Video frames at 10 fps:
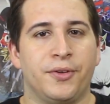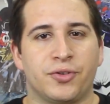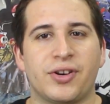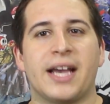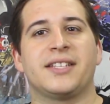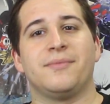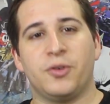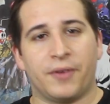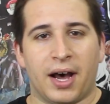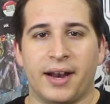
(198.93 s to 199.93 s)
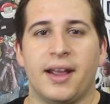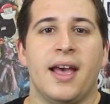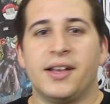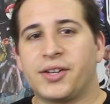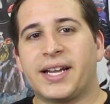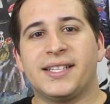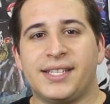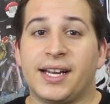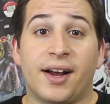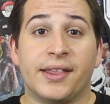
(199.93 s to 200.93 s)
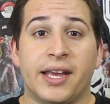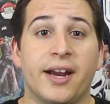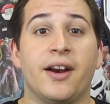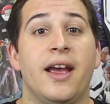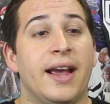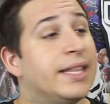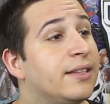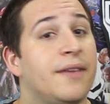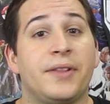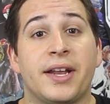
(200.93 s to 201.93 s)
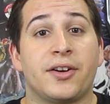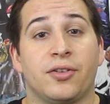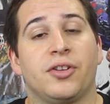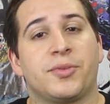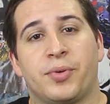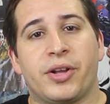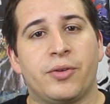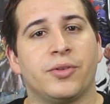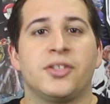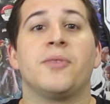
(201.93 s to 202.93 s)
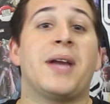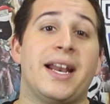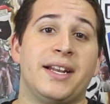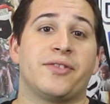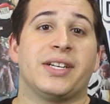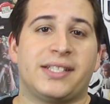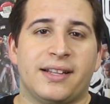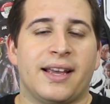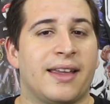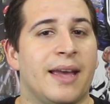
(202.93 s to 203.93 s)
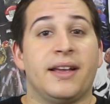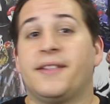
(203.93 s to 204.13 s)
a few tracks, and move on. So I can see it on there, and the level editor looks pretty cool. So I'm kind of interested in that game.